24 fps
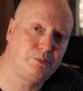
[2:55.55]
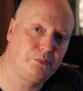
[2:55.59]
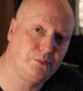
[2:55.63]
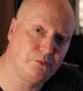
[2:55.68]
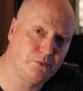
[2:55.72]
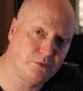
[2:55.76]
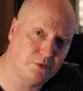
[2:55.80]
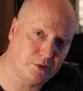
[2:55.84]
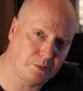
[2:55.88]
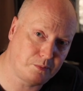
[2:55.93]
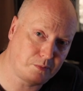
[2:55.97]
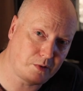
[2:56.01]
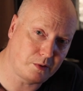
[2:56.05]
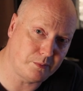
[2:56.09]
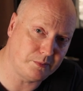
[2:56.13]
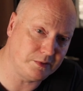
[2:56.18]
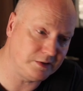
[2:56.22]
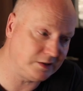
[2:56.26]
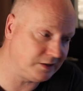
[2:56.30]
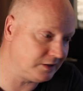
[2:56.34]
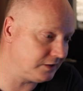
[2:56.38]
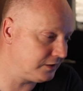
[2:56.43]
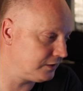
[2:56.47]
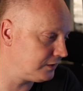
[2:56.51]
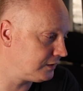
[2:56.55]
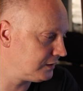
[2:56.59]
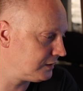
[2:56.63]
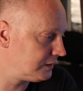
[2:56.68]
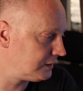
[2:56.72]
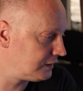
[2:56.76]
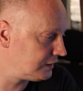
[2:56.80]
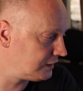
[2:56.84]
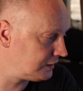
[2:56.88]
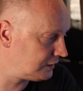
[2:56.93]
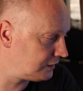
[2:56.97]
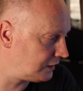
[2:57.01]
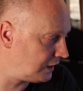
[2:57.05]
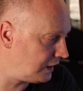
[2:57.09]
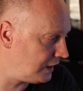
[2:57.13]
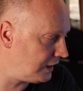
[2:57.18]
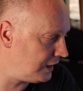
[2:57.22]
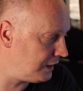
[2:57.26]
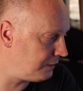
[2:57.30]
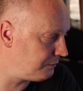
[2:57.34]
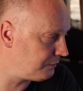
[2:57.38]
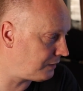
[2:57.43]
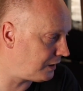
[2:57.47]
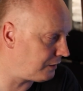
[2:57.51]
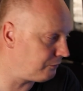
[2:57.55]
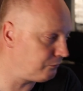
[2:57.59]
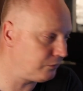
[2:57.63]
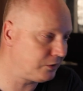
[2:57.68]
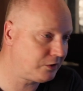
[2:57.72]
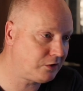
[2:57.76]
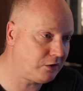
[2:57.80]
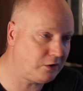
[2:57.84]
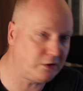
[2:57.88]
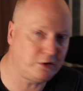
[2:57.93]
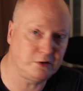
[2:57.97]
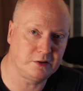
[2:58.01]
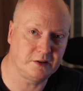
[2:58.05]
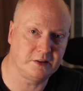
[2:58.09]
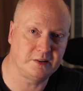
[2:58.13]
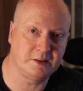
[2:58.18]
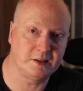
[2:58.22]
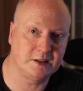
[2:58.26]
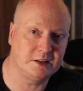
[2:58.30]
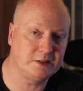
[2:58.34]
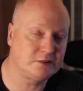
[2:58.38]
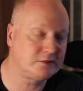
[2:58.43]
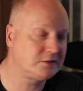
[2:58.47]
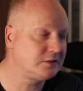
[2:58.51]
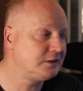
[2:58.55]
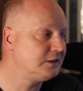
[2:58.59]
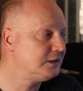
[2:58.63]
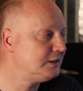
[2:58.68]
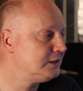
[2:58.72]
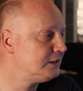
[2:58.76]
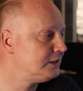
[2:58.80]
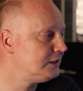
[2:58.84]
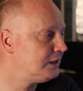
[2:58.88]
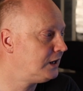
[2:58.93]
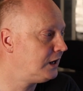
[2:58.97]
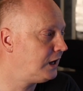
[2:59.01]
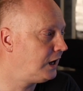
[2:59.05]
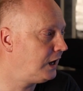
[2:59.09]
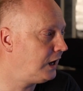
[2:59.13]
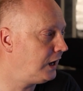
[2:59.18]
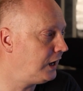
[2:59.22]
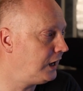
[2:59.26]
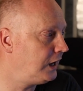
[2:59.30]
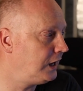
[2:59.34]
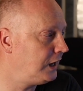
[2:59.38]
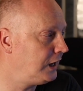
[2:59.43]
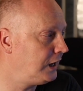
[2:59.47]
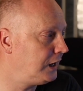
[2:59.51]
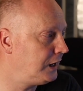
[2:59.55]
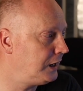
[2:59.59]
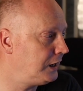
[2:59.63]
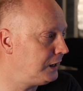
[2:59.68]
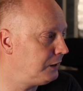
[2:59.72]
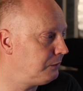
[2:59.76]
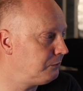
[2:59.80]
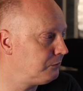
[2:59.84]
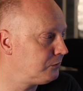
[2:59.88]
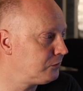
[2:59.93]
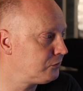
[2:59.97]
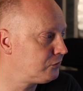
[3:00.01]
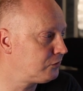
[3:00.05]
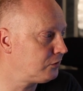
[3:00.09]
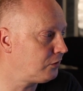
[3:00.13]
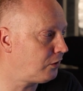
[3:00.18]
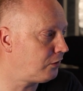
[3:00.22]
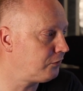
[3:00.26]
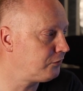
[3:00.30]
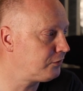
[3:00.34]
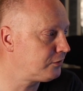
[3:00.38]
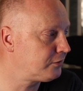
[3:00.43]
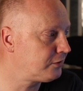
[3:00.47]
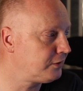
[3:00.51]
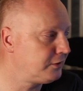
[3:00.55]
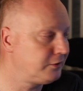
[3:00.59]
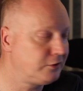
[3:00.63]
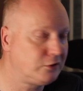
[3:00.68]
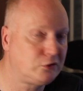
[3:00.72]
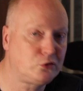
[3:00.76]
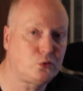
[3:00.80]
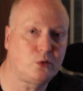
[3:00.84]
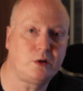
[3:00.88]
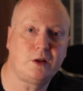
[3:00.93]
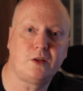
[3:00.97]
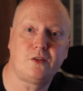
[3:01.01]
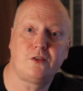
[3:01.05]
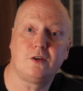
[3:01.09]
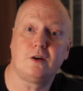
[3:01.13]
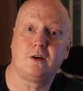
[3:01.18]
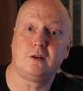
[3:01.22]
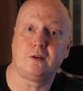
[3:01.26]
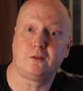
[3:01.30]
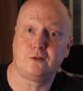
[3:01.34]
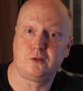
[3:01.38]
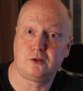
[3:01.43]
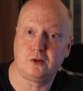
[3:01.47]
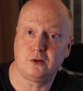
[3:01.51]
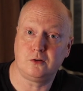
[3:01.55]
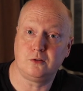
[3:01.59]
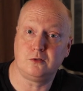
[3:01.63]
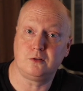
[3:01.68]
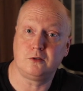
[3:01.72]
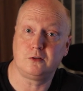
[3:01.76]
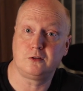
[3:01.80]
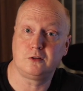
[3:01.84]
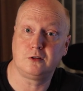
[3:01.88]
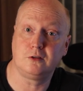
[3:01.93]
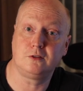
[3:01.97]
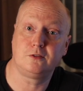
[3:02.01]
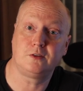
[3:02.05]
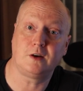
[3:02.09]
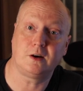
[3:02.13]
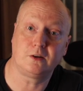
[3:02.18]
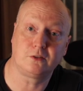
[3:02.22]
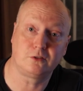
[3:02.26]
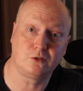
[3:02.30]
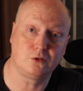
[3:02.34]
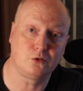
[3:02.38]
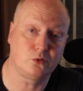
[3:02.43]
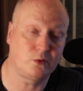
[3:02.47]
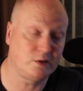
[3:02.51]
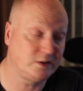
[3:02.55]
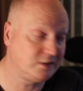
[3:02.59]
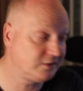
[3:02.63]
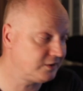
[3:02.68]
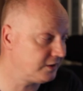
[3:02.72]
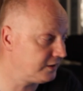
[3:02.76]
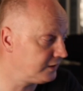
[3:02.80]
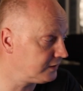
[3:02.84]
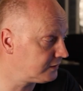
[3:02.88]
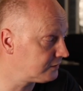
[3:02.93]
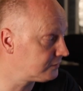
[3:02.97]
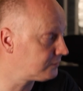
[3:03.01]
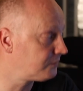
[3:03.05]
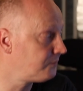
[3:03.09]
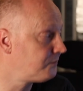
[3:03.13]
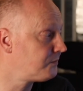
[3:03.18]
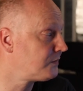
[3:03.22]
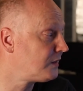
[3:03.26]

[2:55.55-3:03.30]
the moment I'm recording this, which is obviously the 23rd of June 2026,